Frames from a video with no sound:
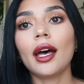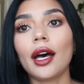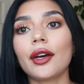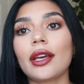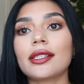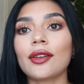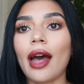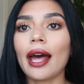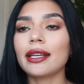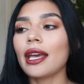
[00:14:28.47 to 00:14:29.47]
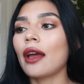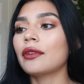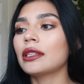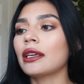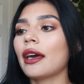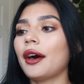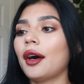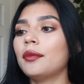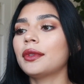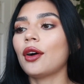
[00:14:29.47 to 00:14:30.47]
Okay, so adding everything
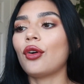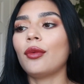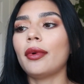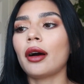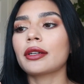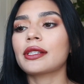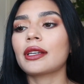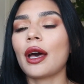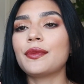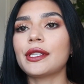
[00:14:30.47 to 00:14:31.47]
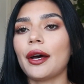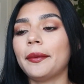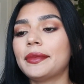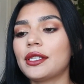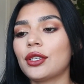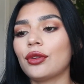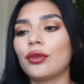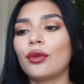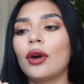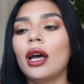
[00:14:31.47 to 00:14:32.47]
up, the whole box comes up
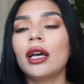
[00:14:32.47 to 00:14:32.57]
to